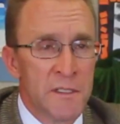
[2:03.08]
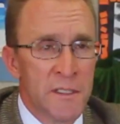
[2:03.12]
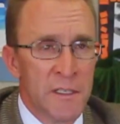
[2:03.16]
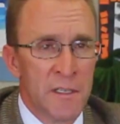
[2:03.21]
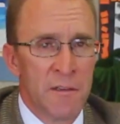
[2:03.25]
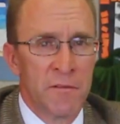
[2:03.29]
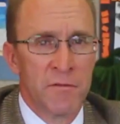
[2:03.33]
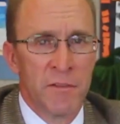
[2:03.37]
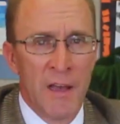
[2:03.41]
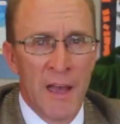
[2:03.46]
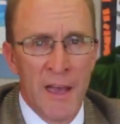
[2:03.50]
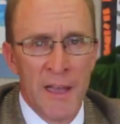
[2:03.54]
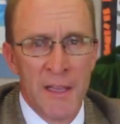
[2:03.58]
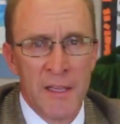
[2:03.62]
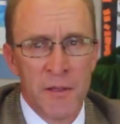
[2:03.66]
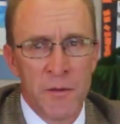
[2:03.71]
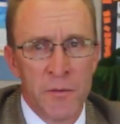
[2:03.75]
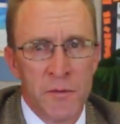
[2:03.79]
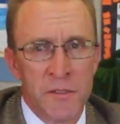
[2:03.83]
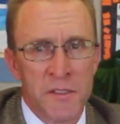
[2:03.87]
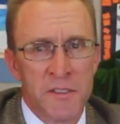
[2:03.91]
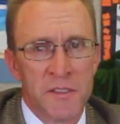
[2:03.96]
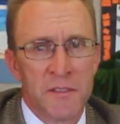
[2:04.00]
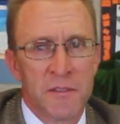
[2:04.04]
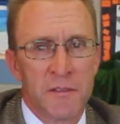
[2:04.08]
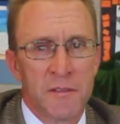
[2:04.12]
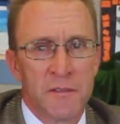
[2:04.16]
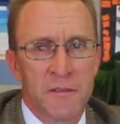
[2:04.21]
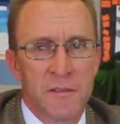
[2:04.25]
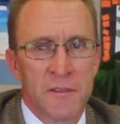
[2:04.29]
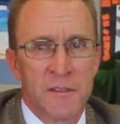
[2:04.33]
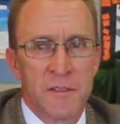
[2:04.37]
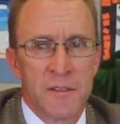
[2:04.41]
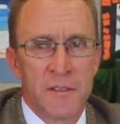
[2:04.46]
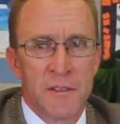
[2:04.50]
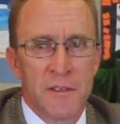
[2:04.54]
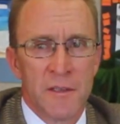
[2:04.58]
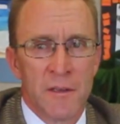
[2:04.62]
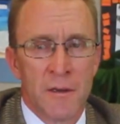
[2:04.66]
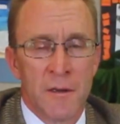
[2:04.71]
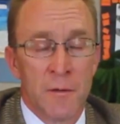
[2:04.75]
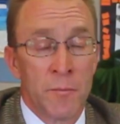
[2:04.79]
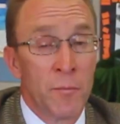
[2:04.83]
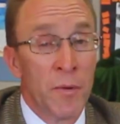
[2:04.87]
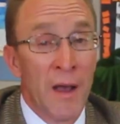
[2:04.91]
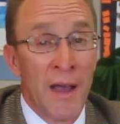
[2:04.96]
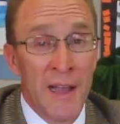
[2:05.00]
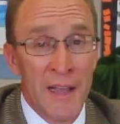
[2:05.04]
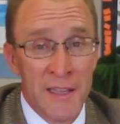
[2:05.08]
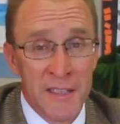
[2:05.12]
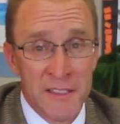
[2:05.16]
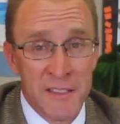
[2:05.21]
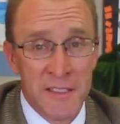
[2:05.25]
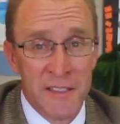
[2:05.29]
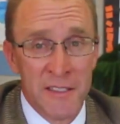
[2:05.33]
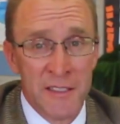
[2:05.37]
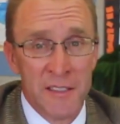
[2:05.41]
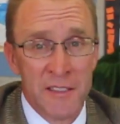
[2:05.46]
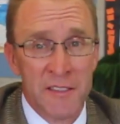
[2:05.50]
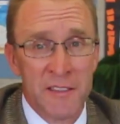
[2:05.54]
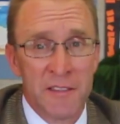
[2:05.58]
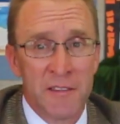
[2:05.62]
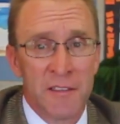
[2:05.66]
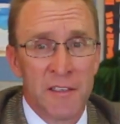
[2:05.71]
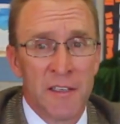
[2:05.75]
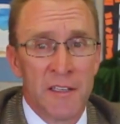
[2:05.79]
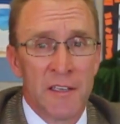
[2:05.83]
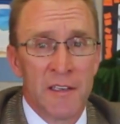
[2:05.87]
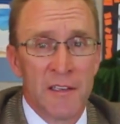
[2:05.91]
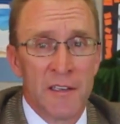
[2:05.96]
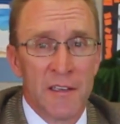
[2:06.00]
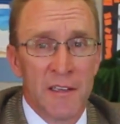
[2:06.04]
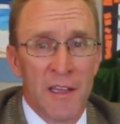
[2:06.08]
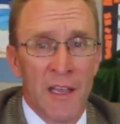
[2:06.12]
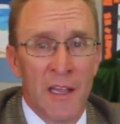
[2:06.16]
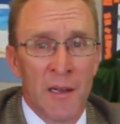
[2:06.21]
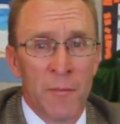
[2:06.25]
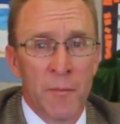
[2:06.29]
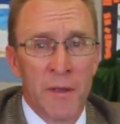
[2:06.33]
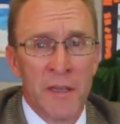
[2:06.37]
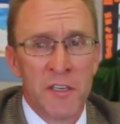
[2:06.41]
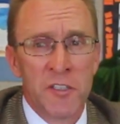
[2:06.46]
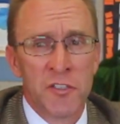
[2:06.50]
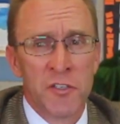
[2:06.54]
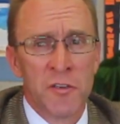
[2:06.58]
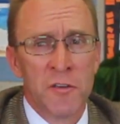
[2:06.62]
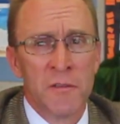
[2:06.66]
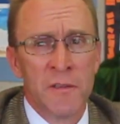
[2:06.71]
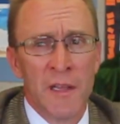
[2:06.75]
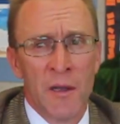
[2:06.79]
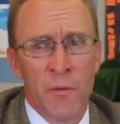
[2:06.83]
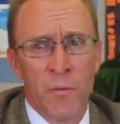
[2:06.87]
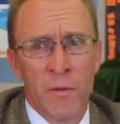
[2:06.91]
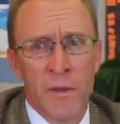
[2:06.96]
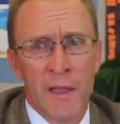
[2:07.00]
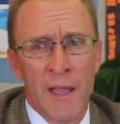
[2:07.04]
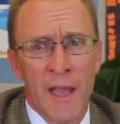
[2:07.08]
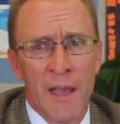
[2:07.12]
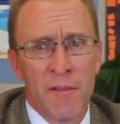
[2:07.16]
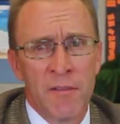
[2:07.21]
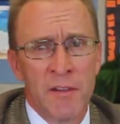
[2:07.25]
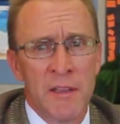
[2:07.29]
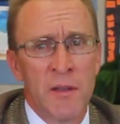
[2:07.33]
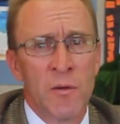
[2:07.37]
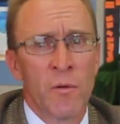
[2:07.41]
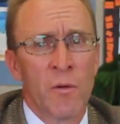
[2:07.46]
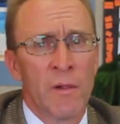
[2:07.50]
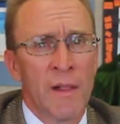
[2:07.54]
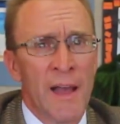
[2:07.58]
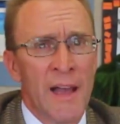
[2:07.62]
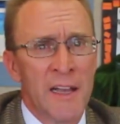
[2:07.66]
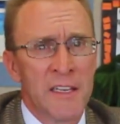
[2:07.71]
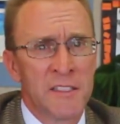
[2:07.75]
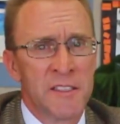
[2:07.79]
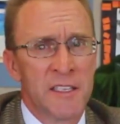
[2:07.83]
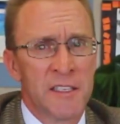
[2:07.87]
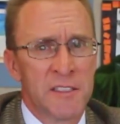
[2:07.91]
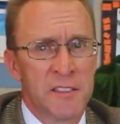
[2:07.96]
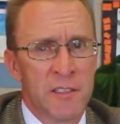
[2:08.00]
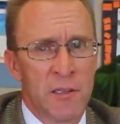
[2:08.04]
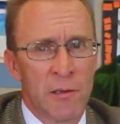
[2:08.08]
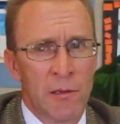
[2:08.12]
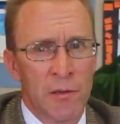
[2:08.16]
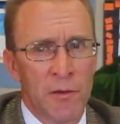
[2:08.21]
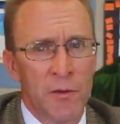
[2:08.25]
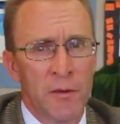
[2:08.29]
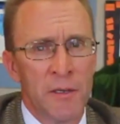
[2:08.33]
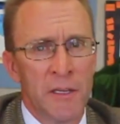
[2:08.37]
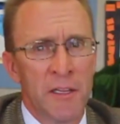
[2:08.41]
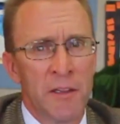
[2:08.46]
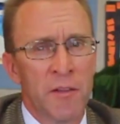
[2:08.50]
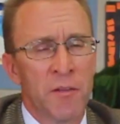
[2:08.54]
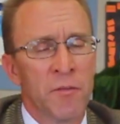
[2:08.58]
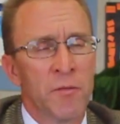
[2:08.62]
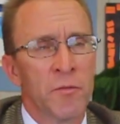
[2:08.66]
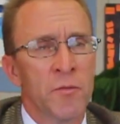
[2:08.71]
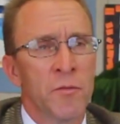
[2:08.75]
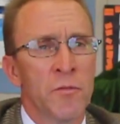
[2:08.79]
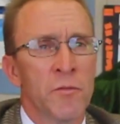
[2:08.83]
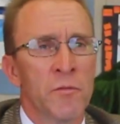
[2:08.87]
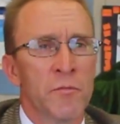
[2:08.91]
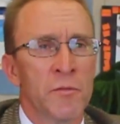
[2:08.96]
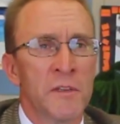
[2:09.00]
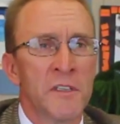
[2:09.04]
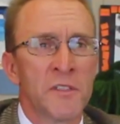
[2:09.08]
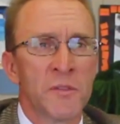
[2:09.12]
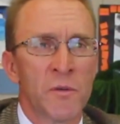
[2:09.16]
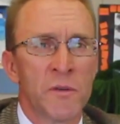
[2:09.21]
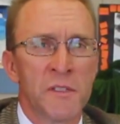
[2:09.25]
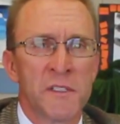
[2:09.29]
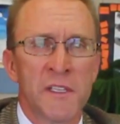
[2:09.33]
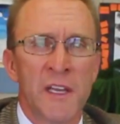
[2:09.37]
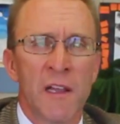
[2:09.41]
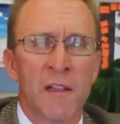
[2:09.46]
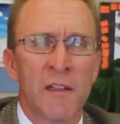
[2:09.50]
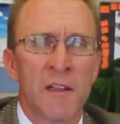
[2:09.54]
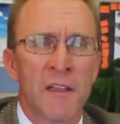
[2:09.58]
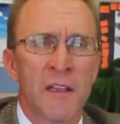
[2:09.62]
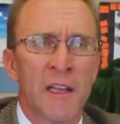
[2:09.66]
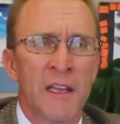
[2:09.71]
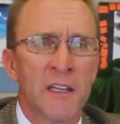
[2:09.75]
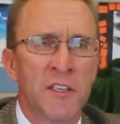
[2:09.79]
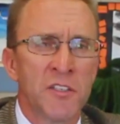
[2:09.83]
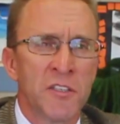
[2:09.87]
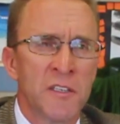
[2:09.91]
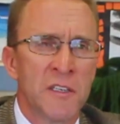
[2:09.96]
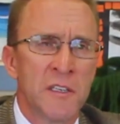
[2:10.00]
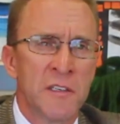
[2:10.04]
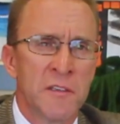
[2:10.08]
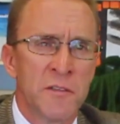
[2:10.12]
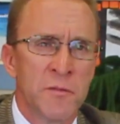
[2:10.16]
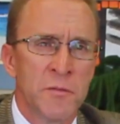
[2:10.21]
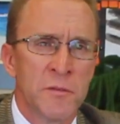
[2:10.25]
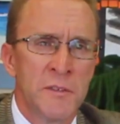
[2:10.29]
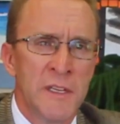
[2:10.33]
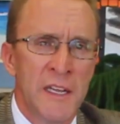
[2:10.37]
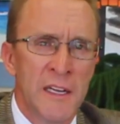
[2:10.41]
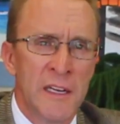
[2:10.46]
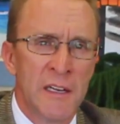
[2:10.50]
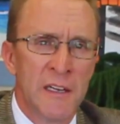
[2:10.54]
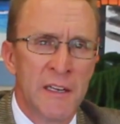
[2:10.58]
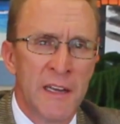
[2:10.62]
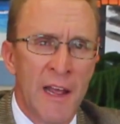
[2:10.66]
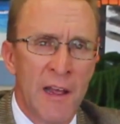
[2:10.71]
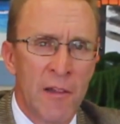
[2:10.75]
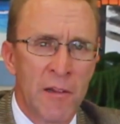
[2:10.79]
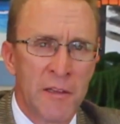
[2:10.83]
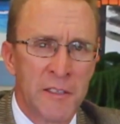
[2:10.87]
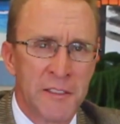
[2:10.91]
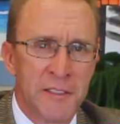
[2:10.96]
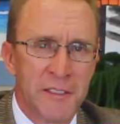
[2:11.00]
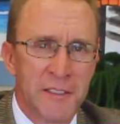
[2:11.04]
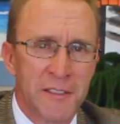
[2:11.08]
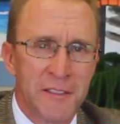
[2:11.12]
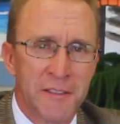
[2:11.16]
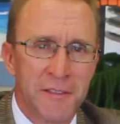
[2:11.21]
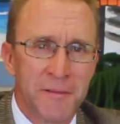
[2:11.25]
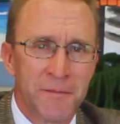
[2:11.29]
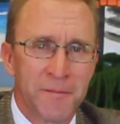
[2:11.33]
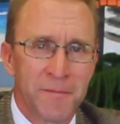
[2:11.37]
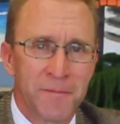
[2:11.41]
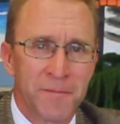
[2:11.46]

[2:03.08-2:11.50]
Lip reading: our values, our biases, and make sure that we have equal access to learning through resource allocation and through data analysis.